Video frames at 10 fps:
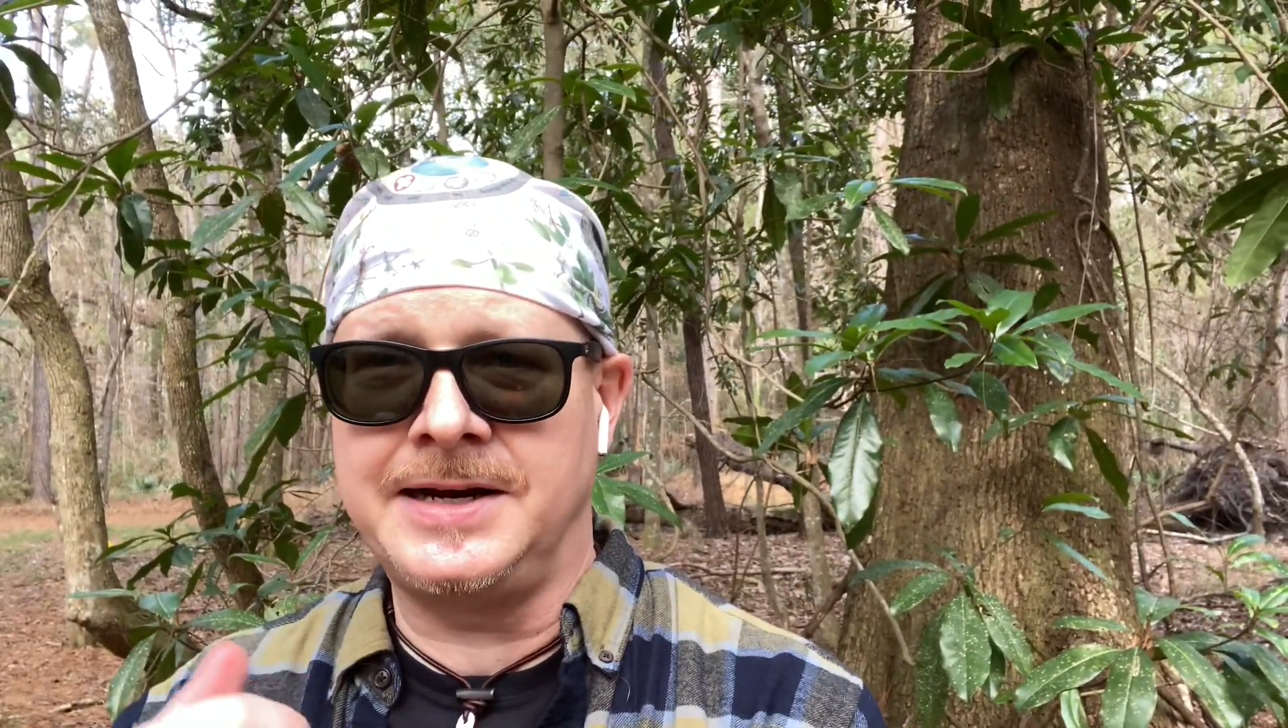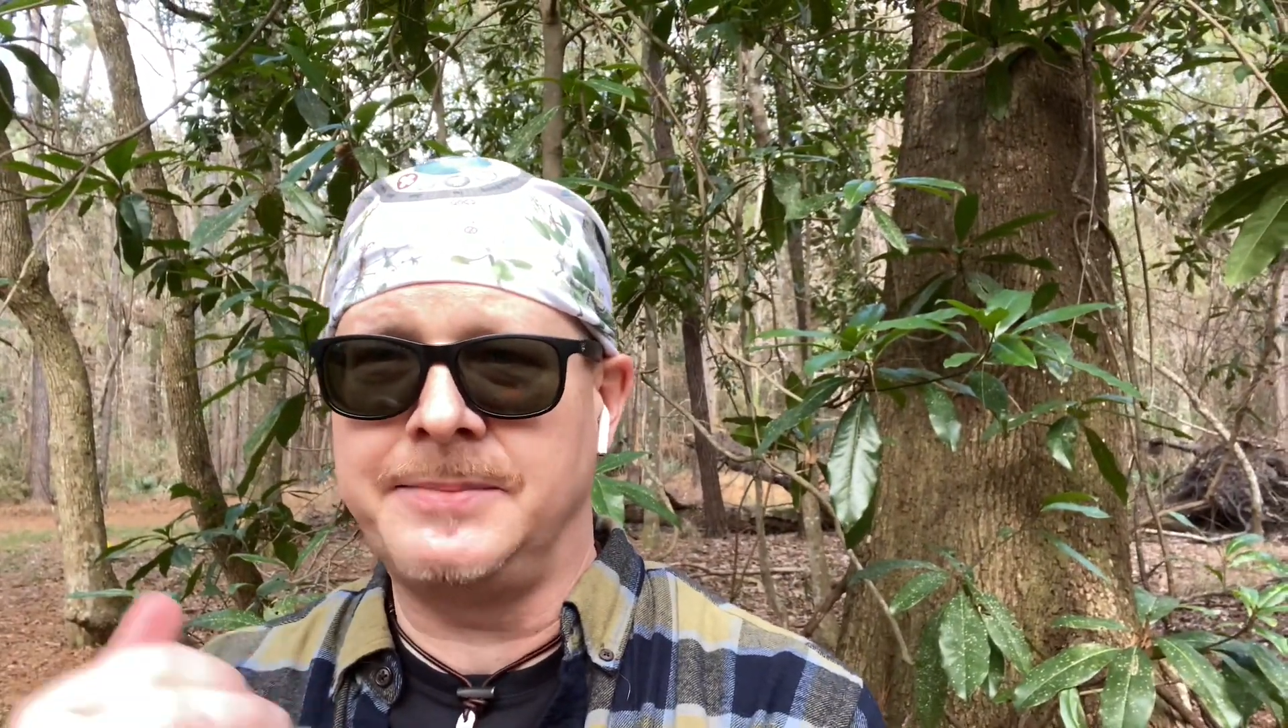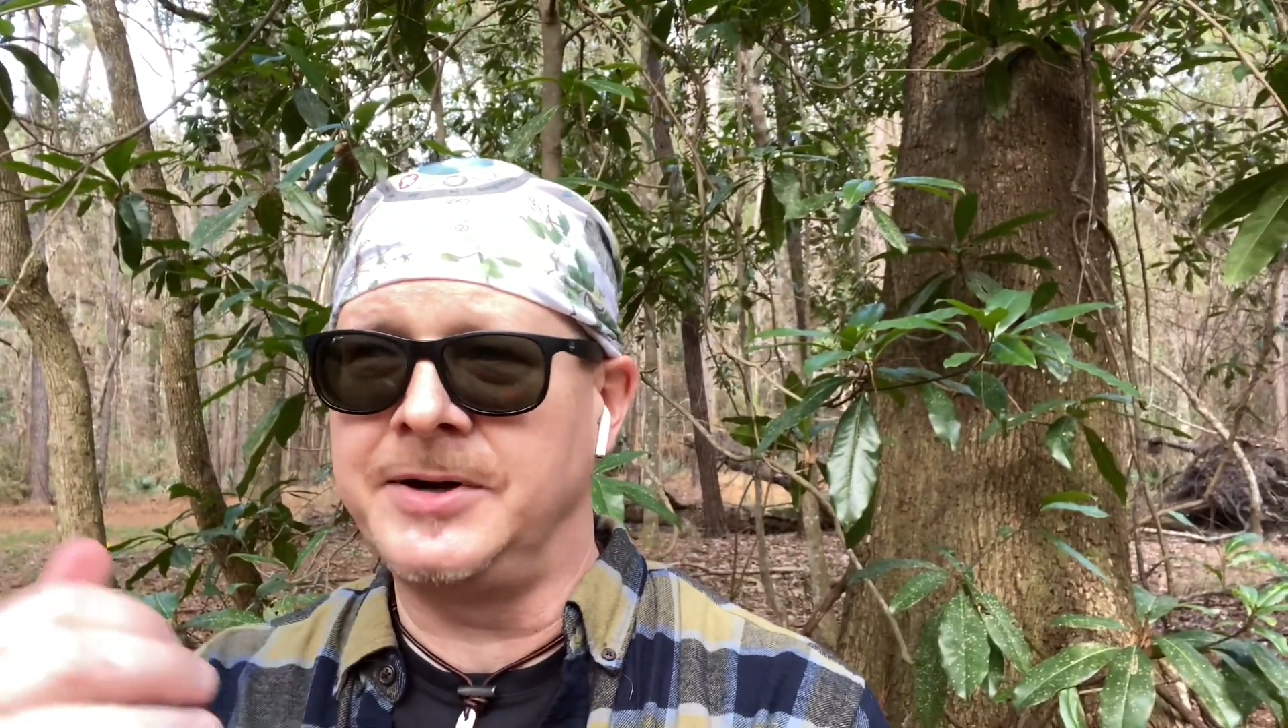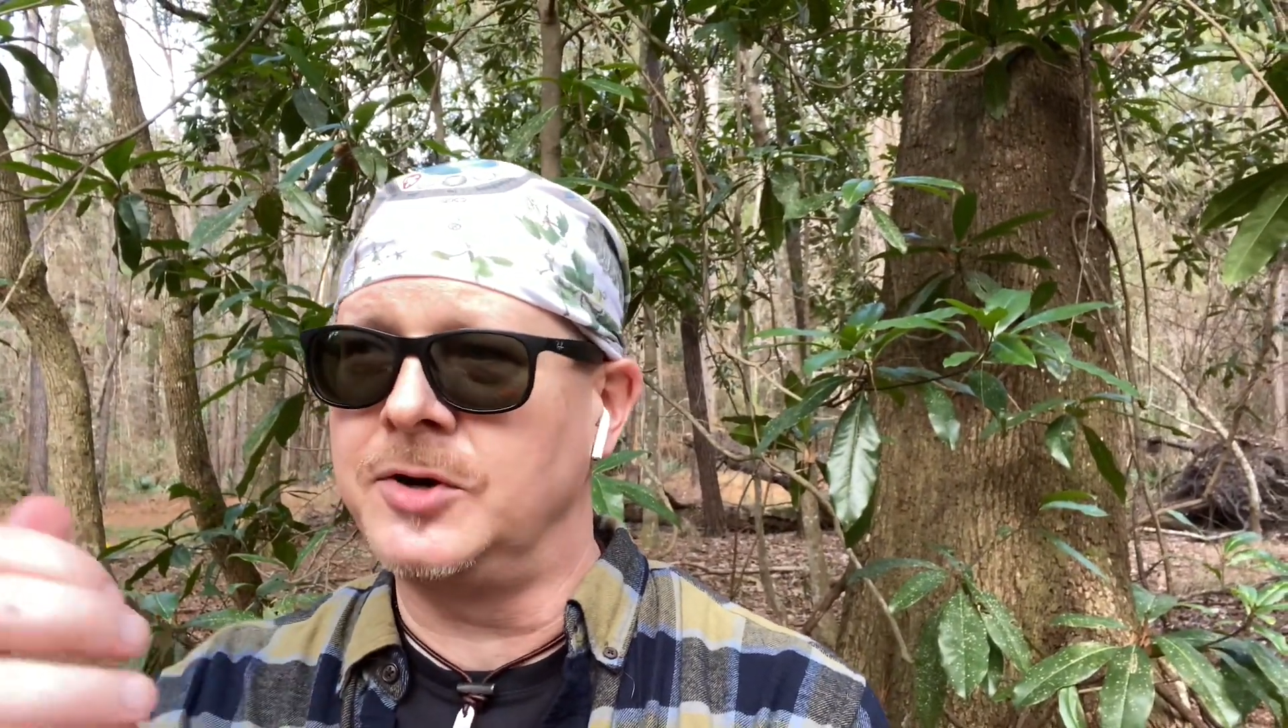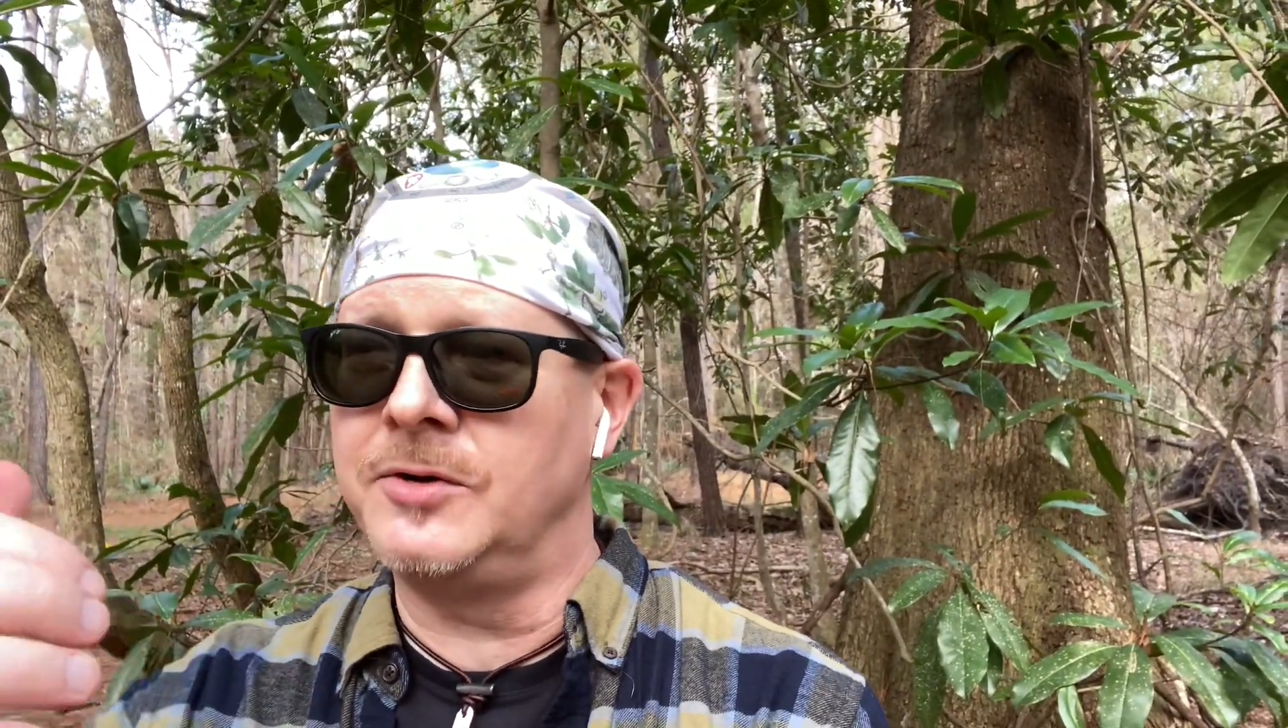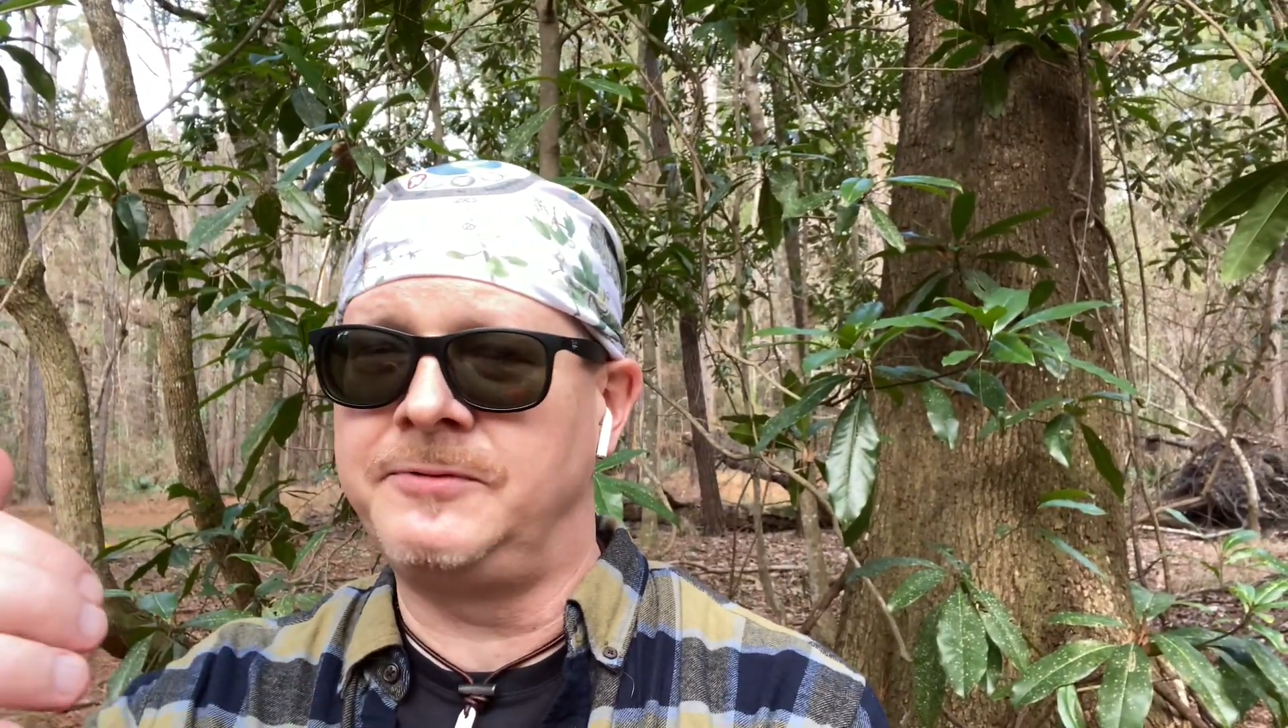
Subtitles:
I'm going to go